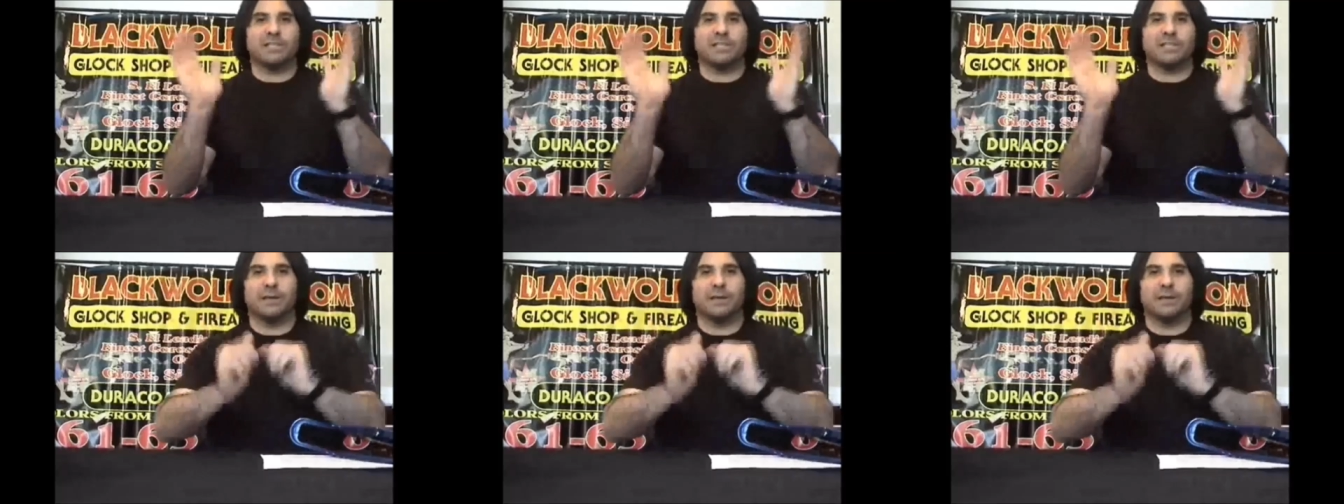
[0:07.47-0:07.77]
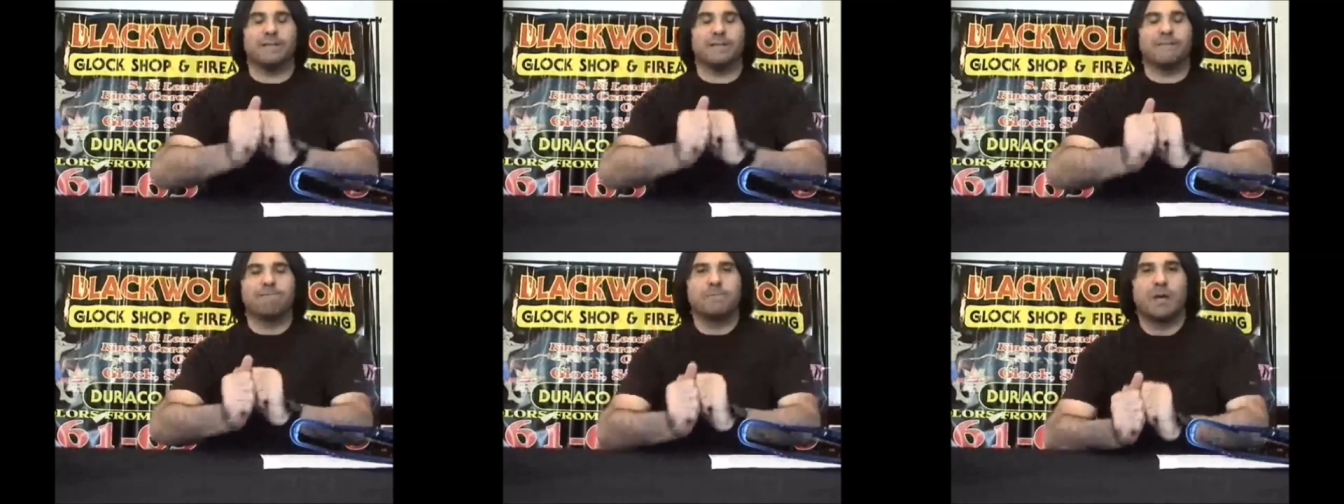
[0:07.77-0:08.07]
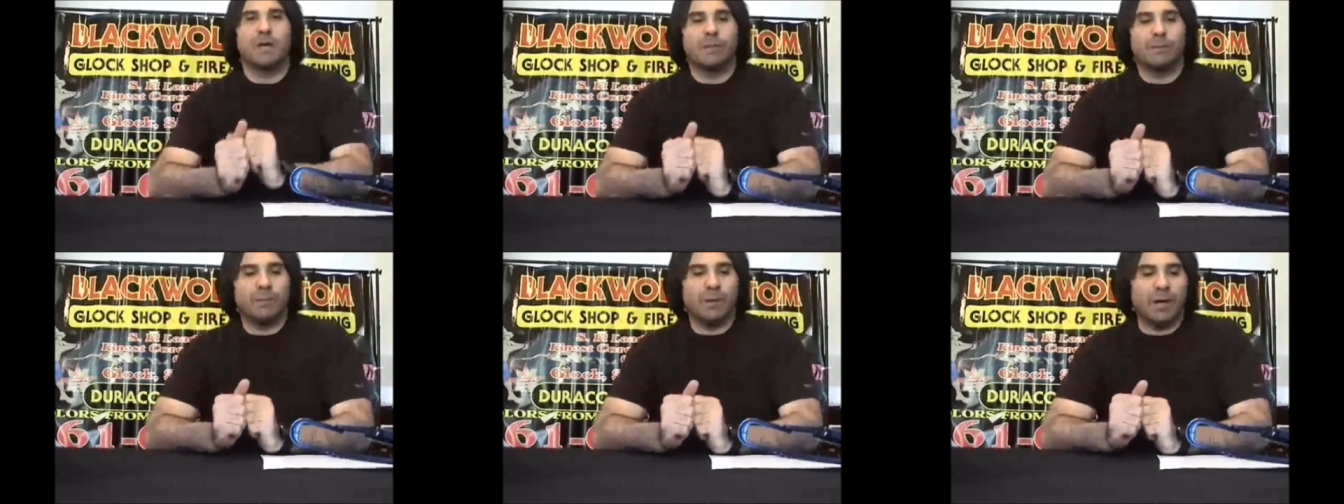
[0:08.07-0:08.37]
that's it.
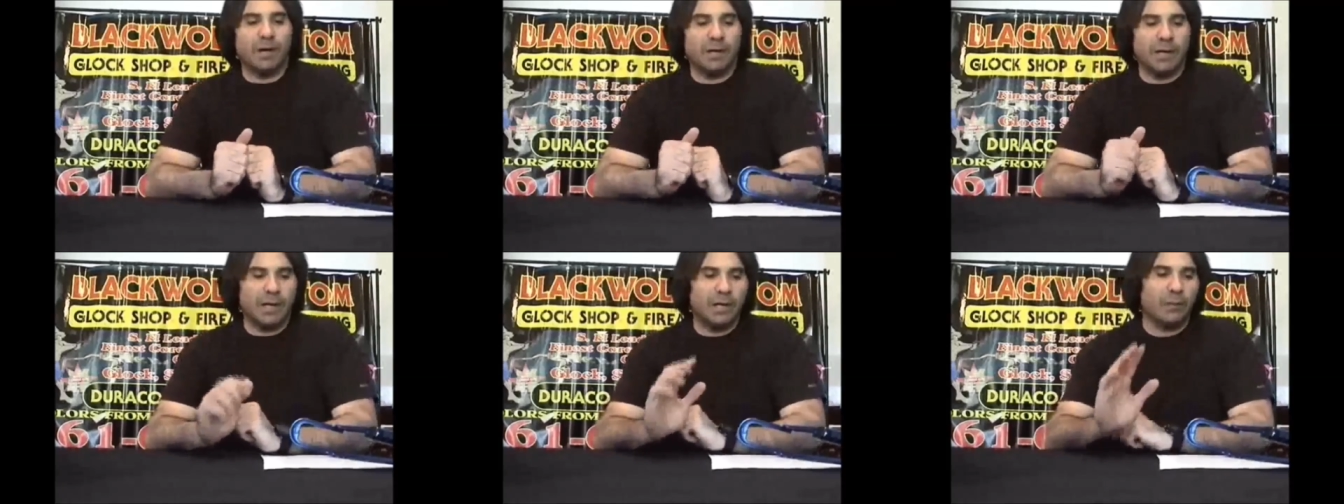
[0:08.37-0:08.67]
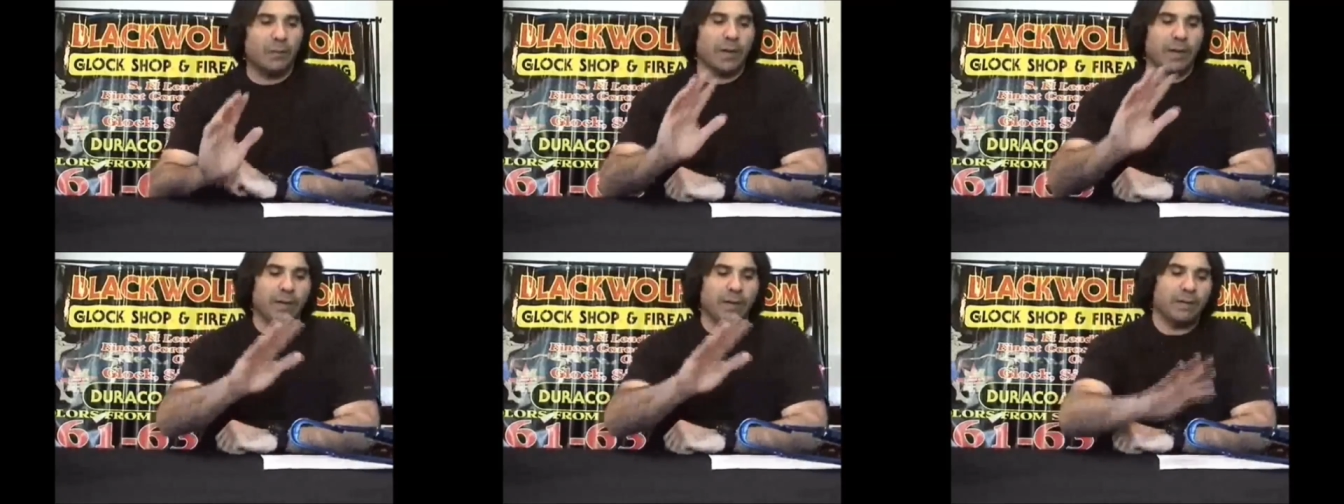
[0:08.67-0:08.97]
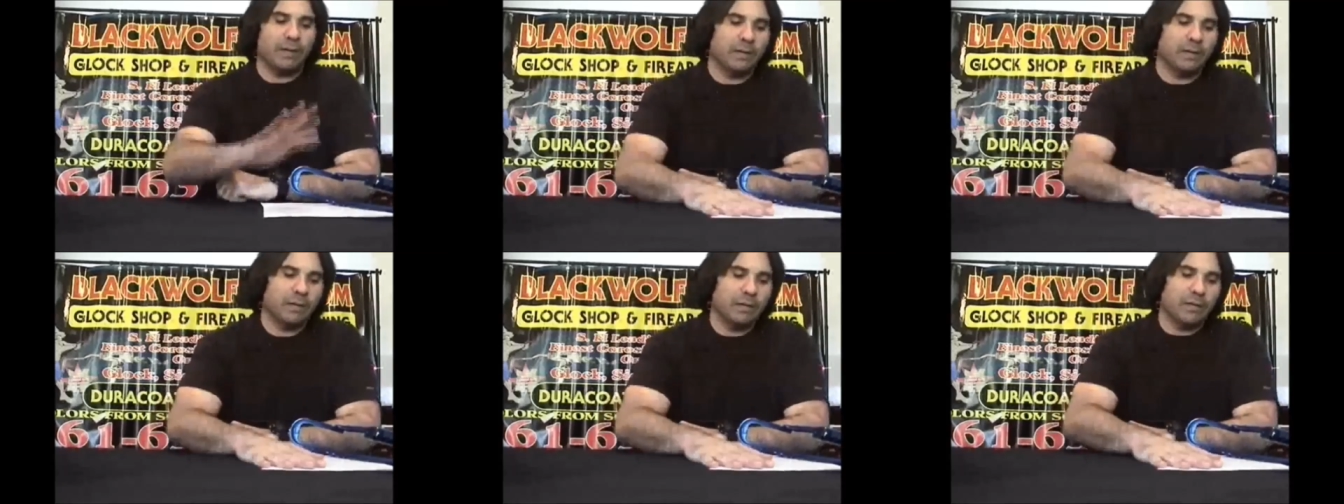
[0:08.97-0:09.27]
But
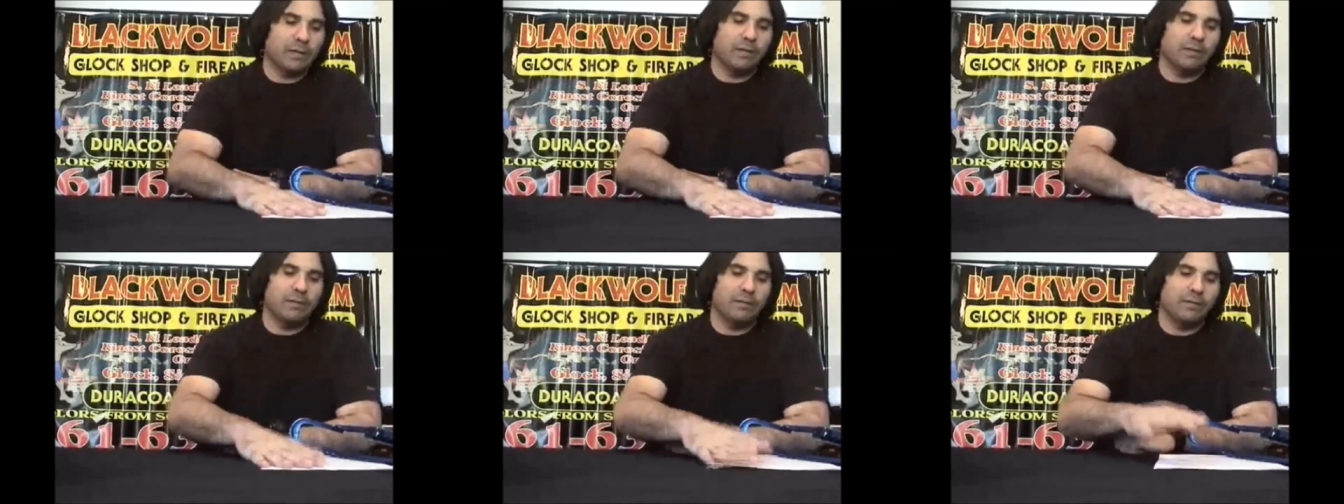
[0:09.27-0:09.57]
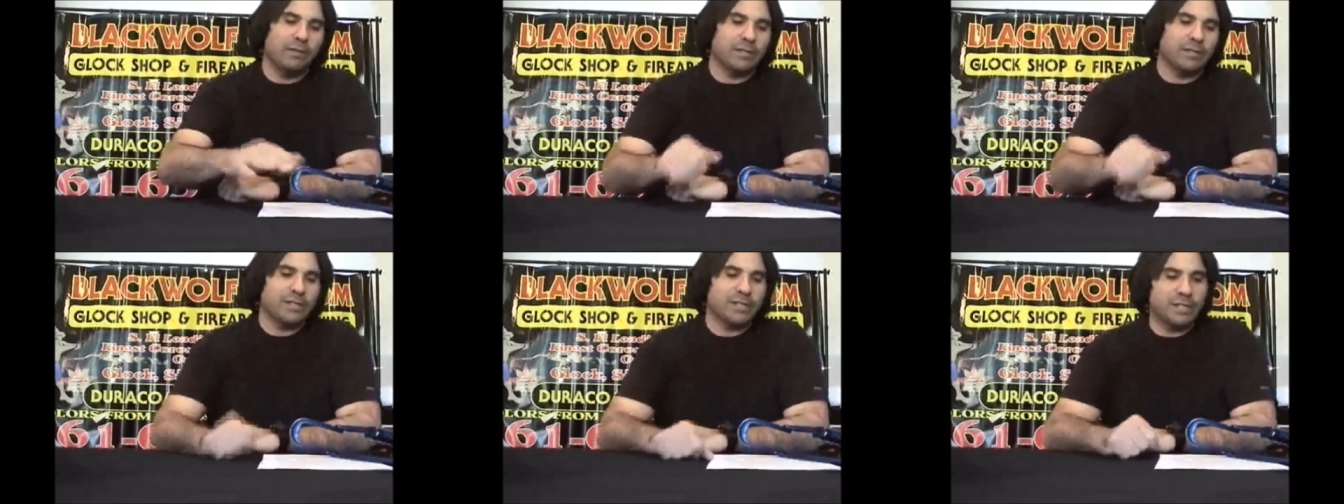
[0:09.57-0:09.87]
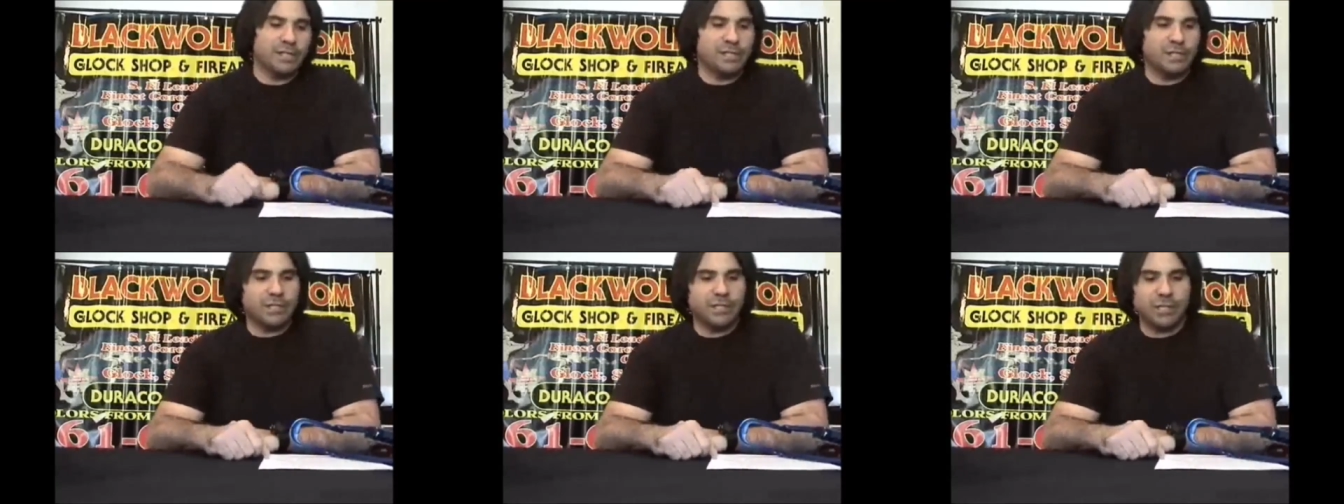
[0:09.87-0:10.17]
anyway,
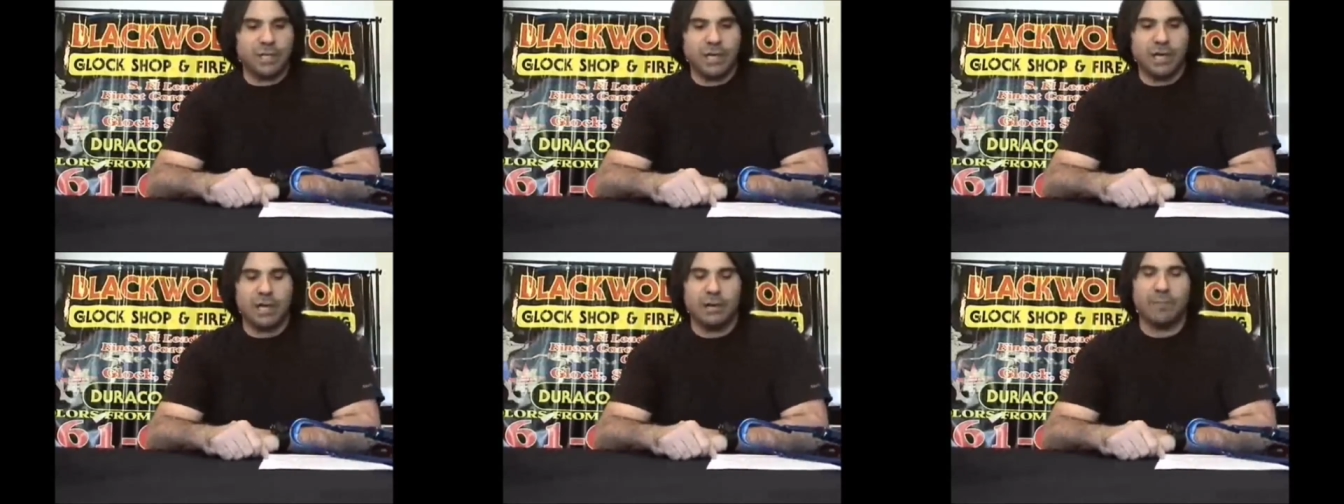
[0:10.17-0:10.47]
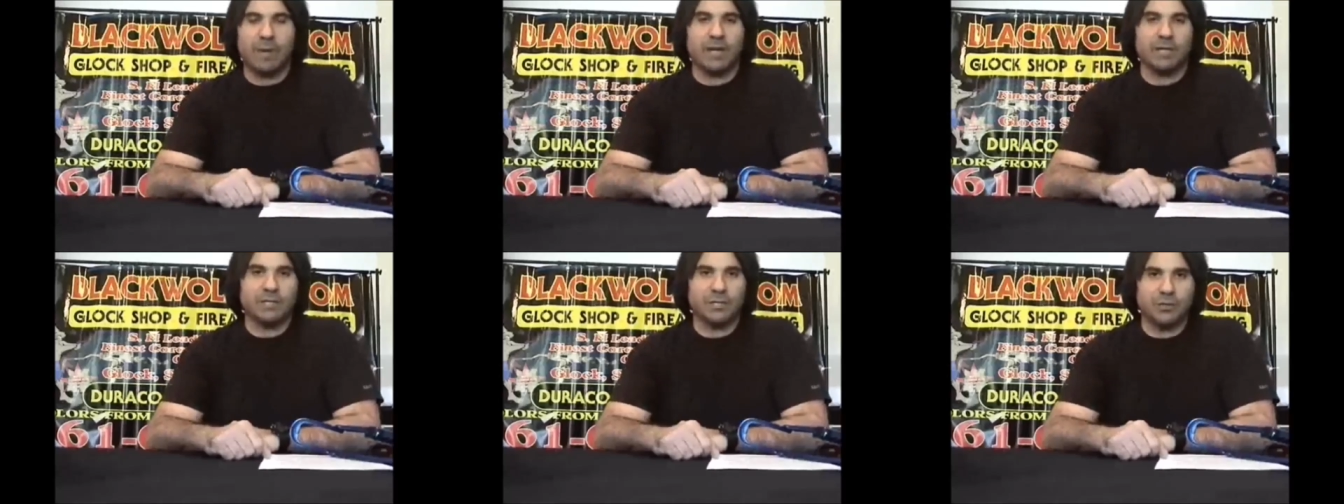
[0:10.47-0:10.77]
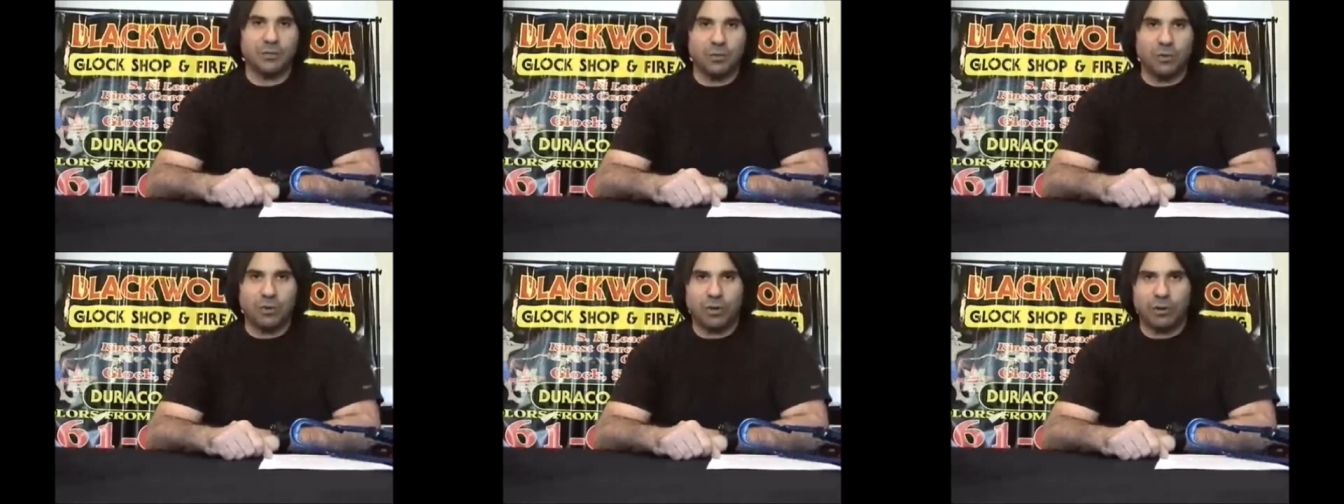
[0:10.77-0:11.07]
this is my
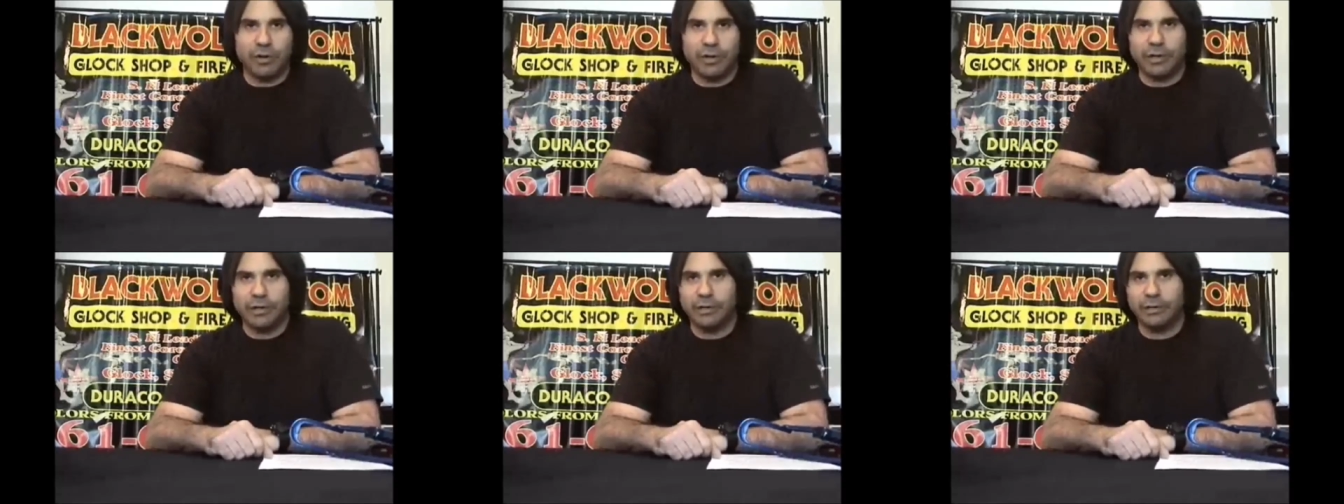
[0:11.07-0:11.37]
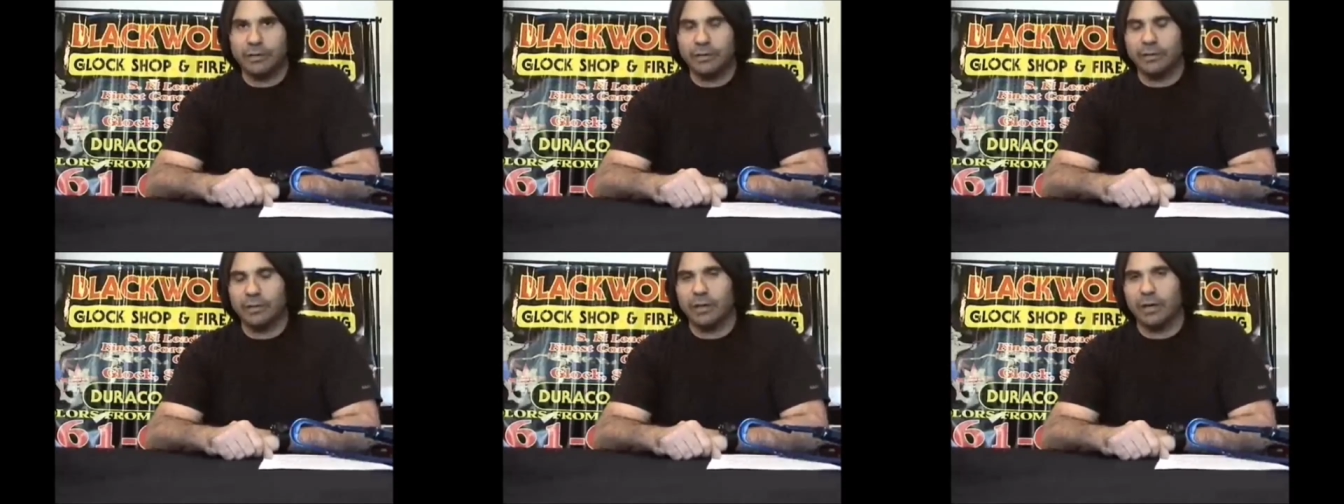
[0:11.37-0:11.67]
story.